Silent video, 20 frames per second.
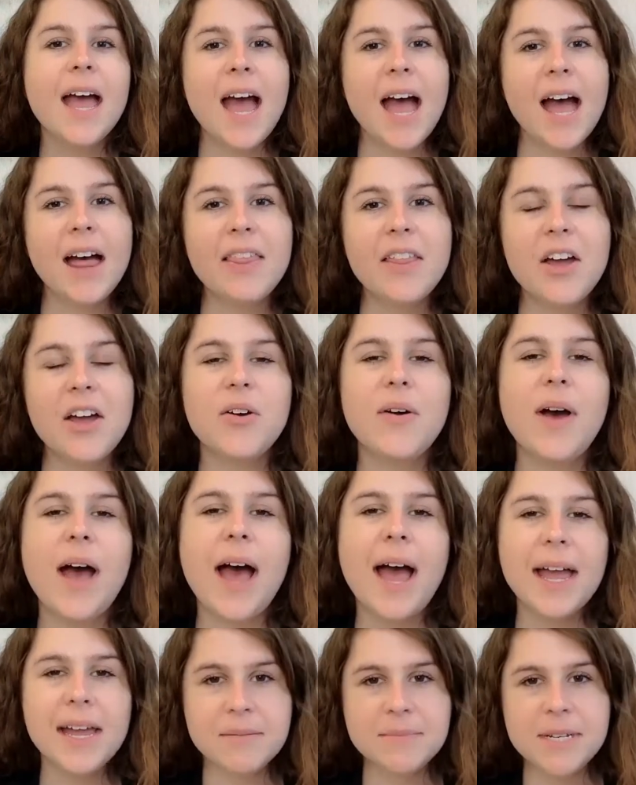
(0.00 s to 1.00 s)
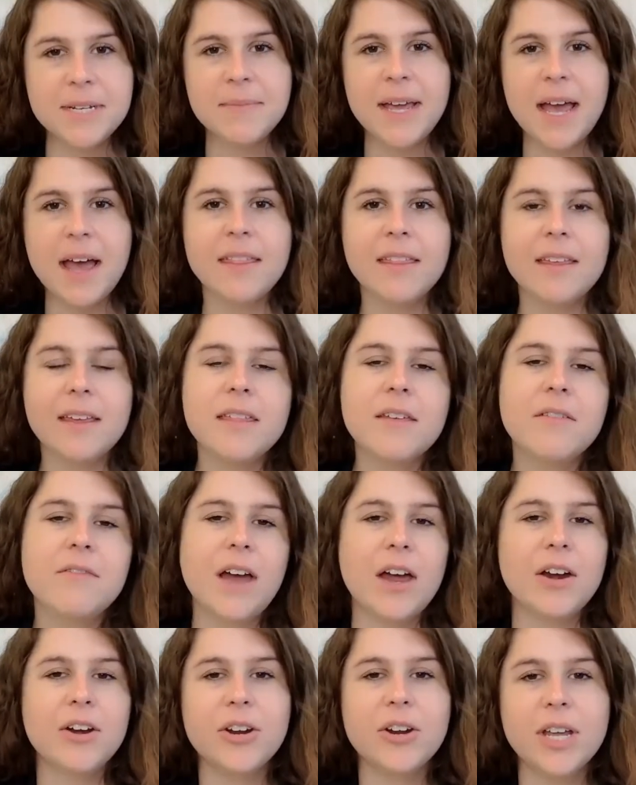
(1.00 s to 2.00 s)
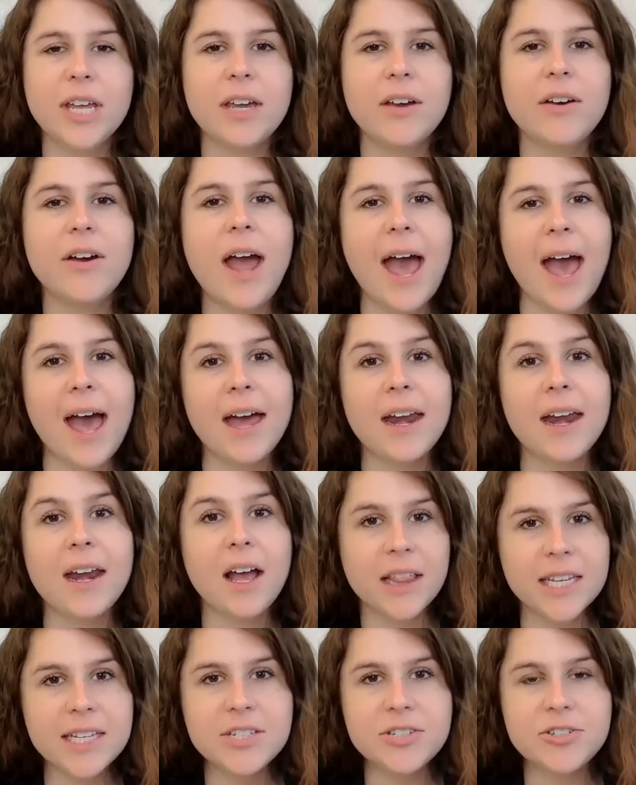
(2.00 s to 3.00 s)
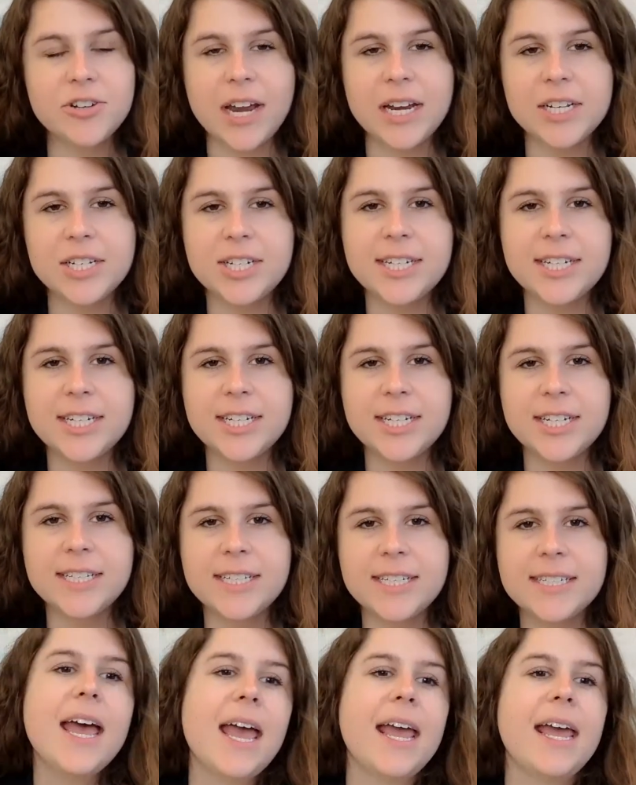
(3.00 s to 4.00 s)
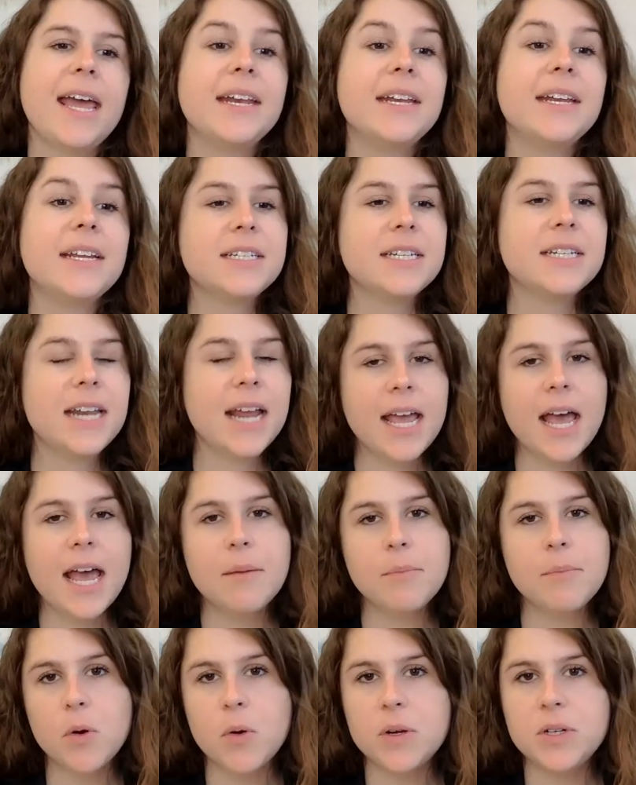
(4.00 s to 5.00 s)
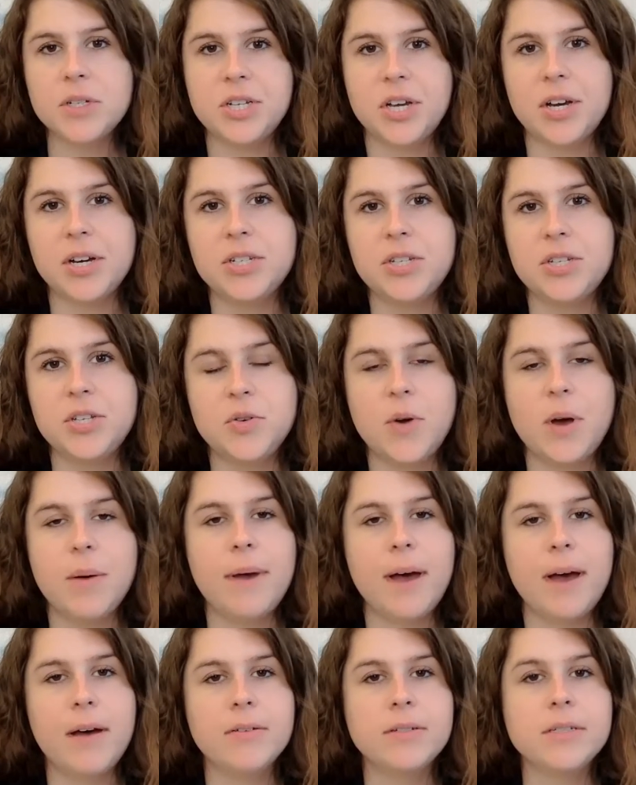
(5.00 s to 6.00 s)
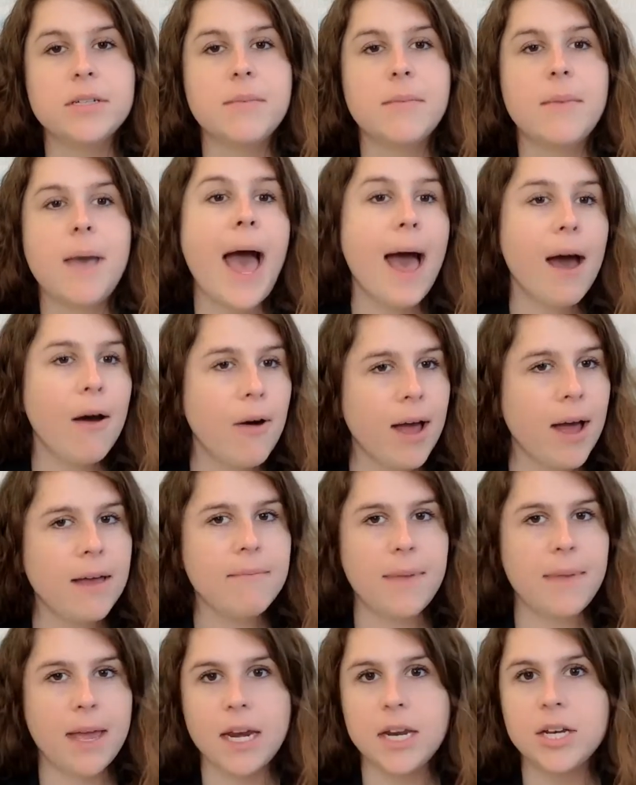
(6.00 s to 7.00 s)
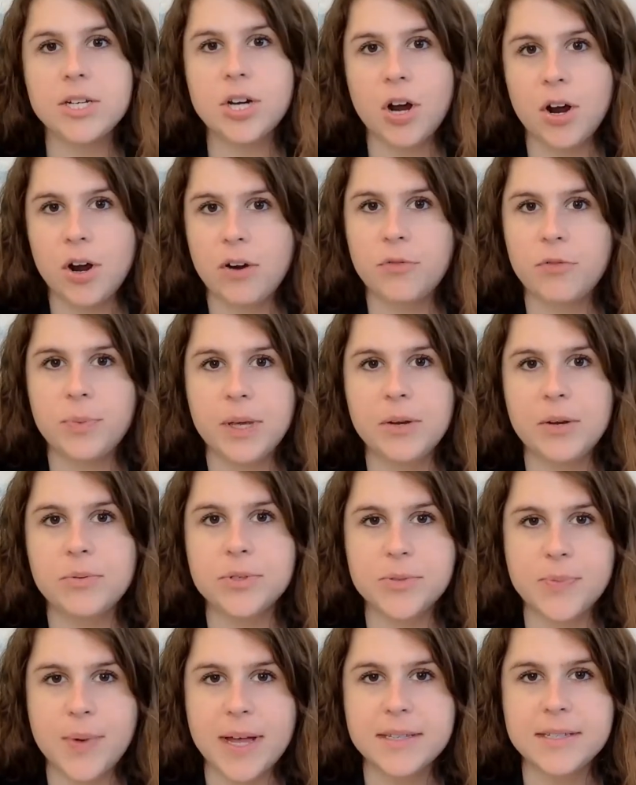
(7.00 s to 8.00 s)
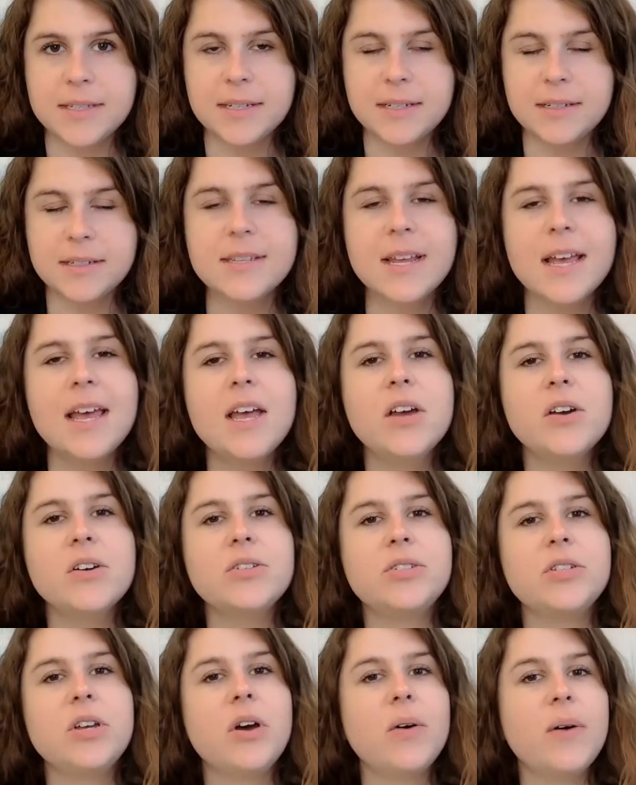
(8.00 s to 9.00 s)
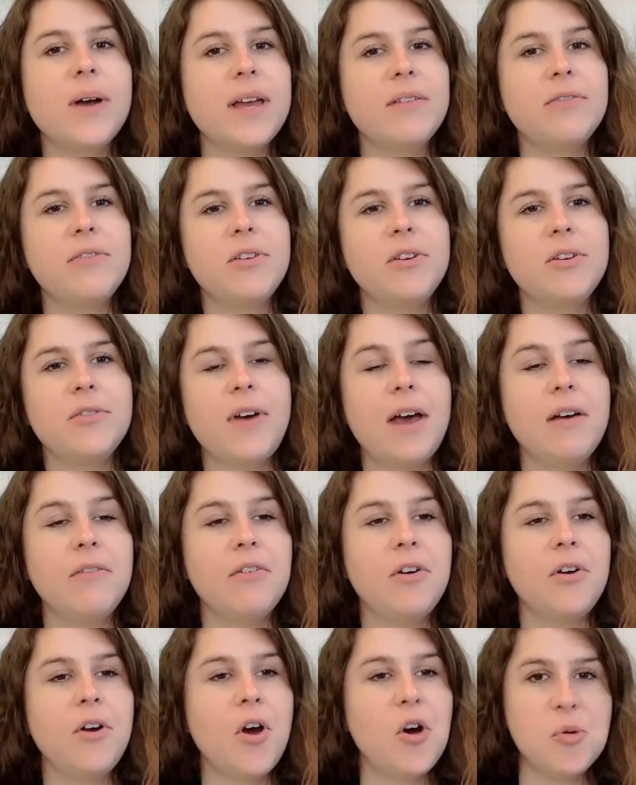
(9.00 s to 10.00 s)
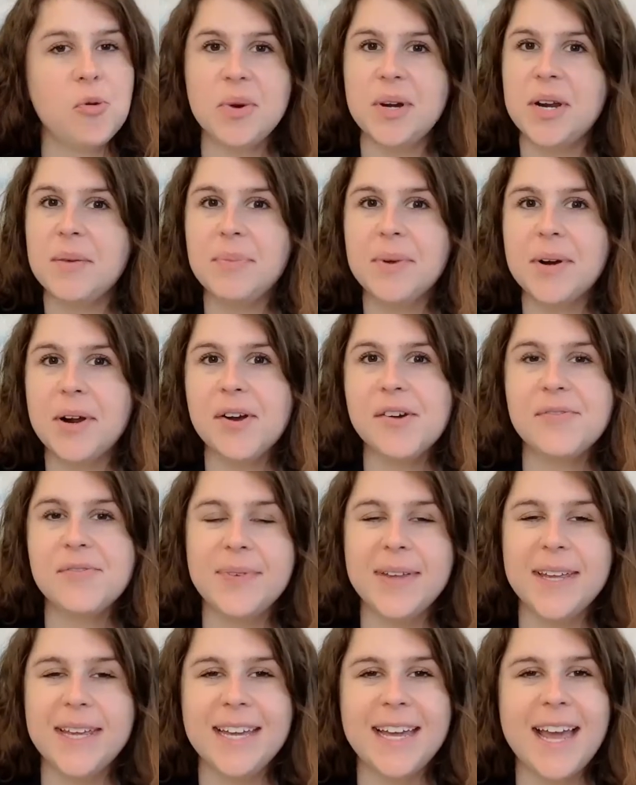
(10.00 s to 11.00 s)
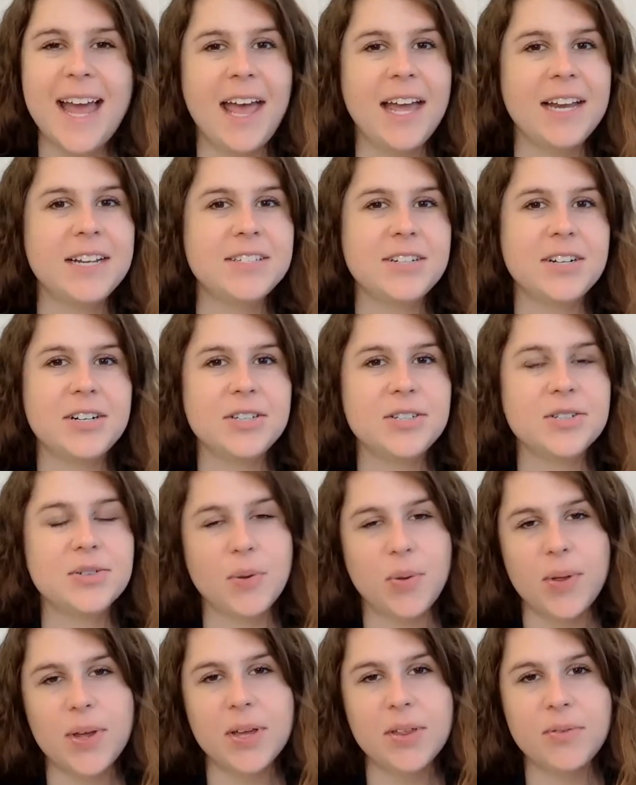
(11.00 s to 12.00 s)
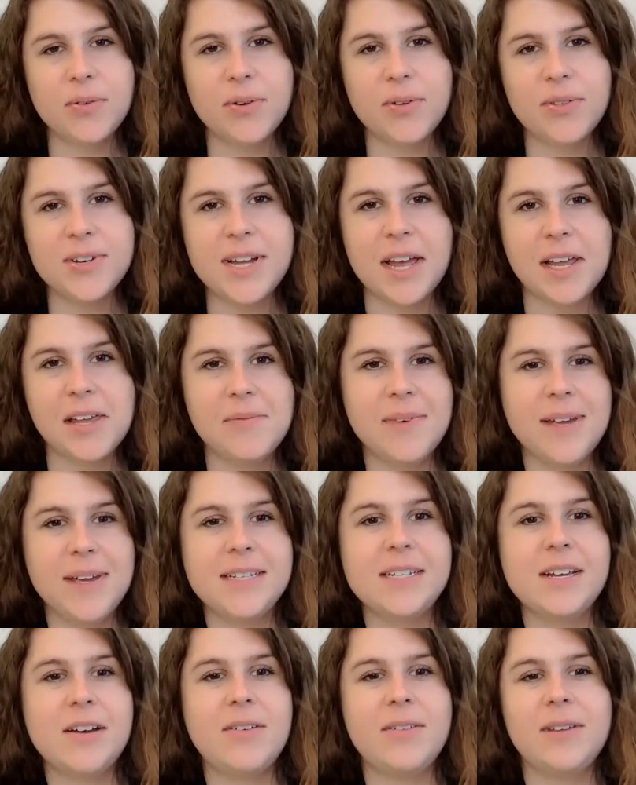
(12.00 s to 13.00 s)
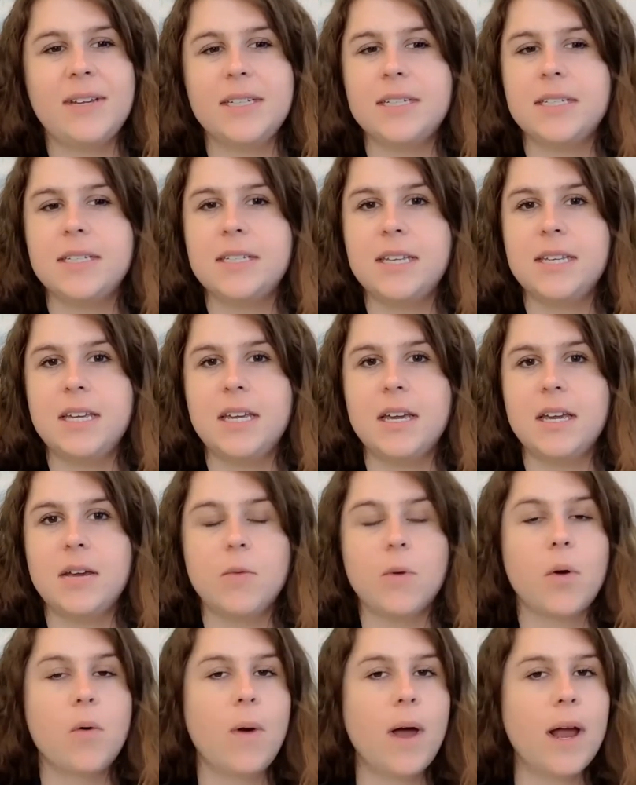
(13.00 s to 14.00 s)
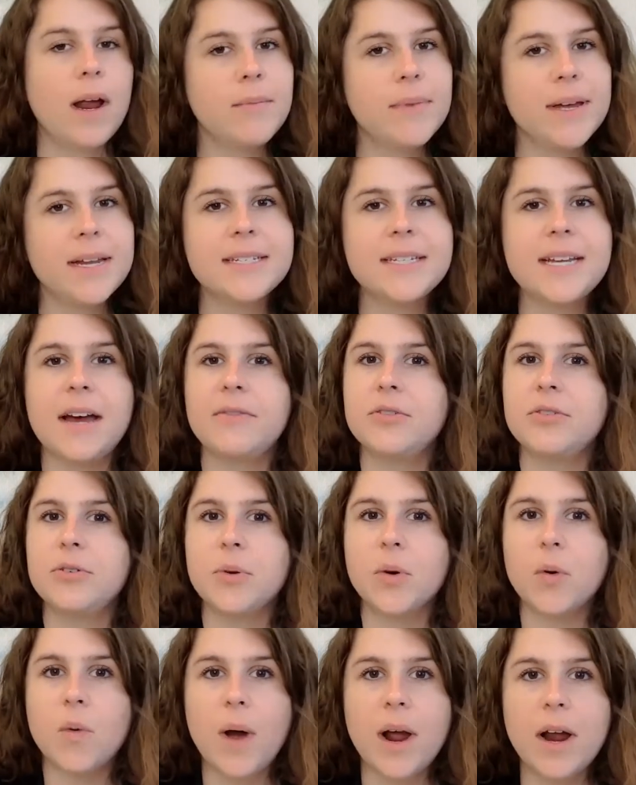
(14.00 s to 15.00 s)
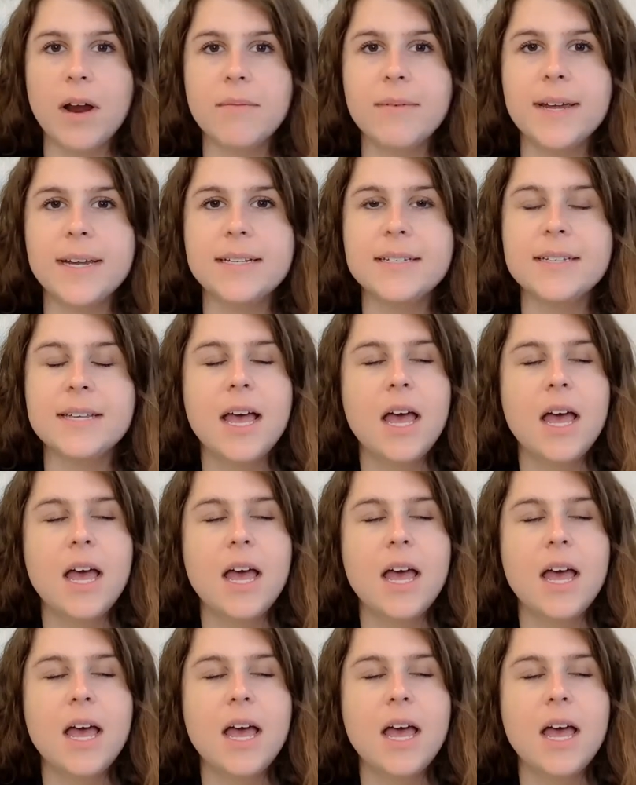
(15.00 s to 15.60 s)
Hello, I am Demi Utley, the founder here at Utley Strategies, and today I'm going to talk to you about how I manage RFP responses. So if you've ever opened up an RFP and started scrolling through the document only to see requirement after requirement,